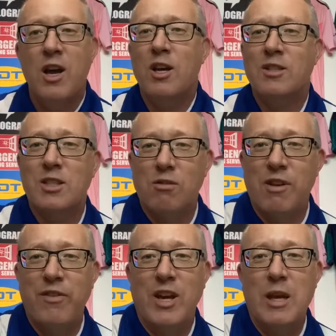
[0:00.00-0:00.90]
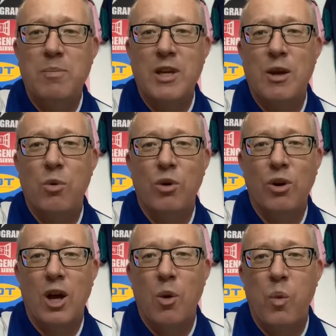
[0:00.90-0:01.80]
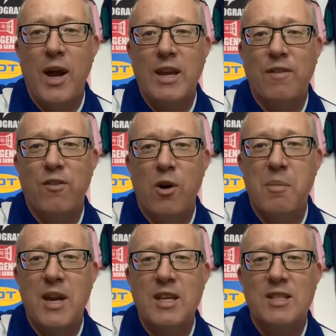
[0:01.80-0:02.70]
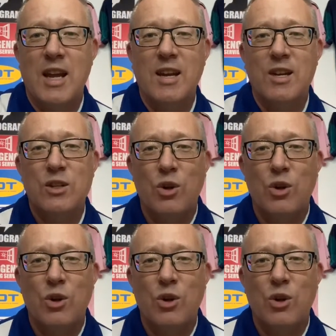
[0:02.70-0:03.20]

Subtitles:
Sorry for keeping you all away from EastEnders